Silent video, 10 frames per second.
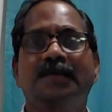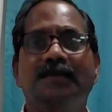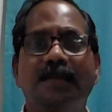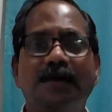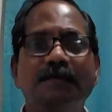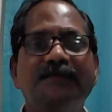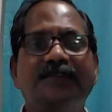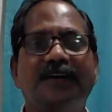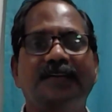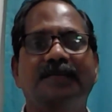Number
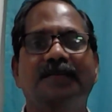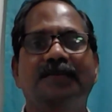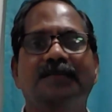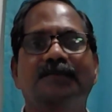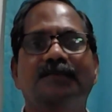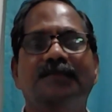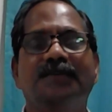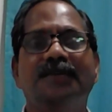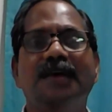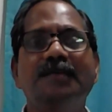five,
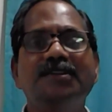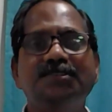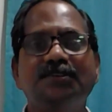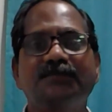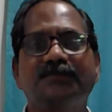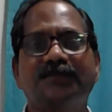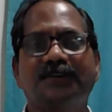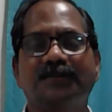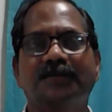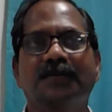dimension of the
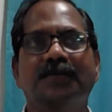work.